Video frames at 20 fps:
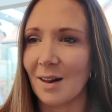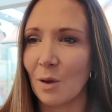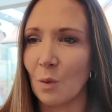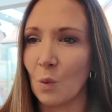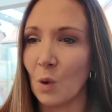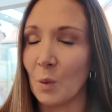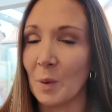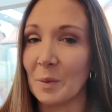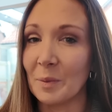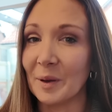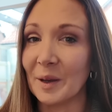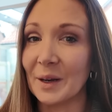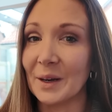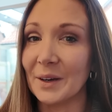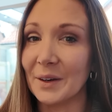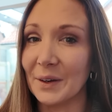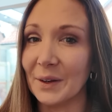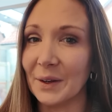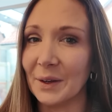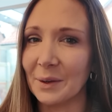what we were going
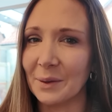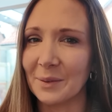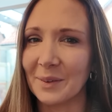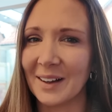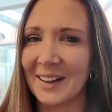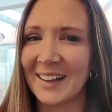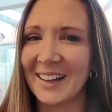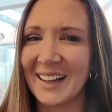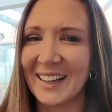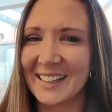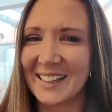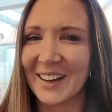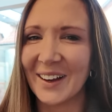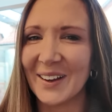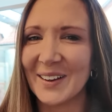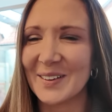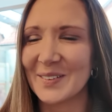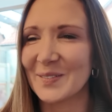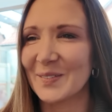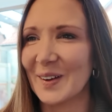to do. I
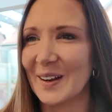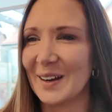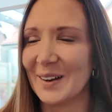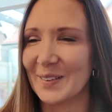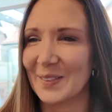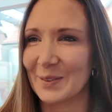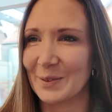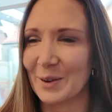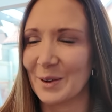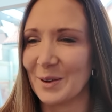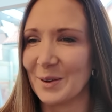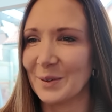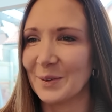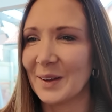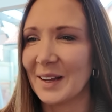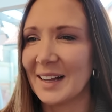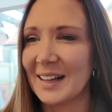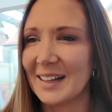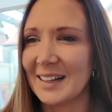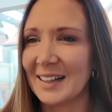kind of went through
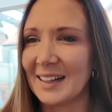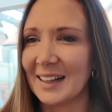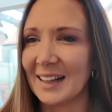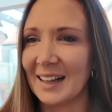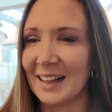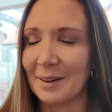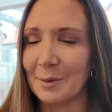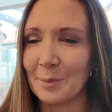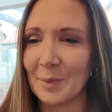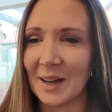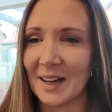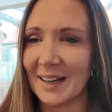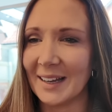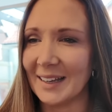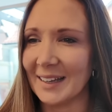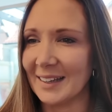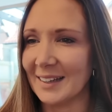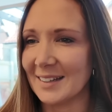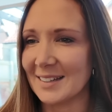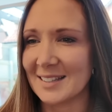
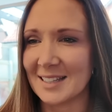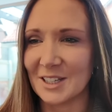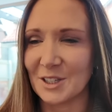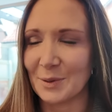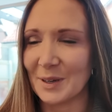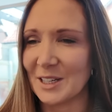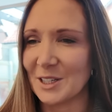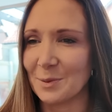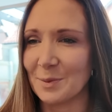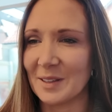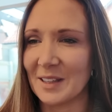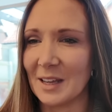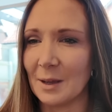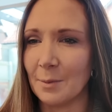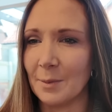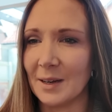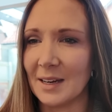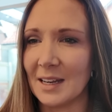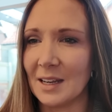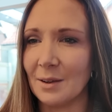my situation with
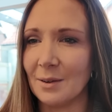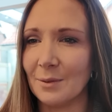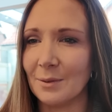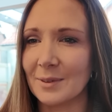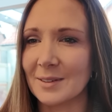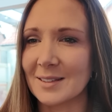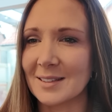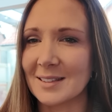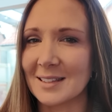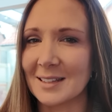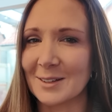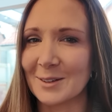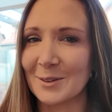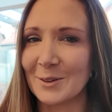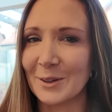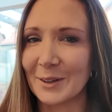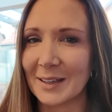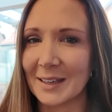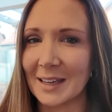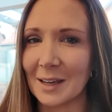him, and he was
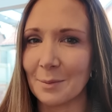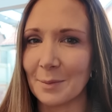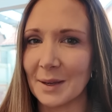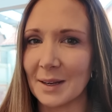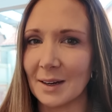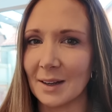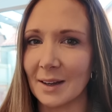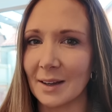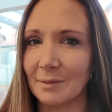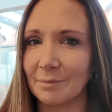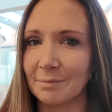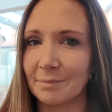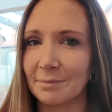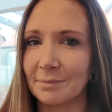looking at me like,